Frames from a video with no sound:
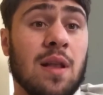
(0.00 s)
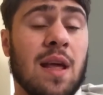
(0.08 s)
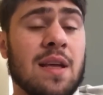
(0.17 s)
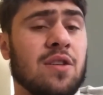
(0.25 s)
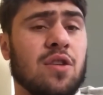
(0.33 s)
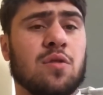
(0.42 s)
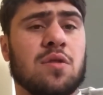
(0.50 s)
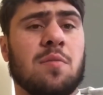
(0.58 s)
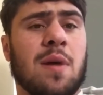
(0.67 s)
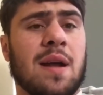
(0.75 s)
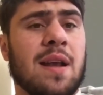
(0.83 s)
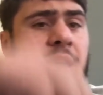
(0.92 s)
Like, he's not using
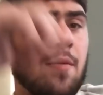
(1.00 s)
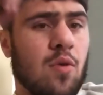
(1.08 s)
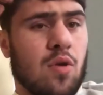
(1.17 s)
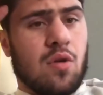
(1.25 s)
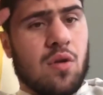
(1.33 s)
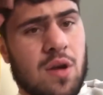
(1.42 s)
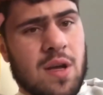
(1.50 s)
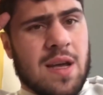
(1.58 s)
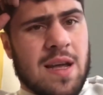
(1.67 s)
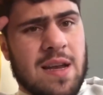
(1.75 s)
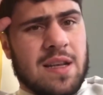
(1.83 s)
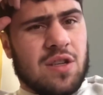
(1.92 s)
my name or, and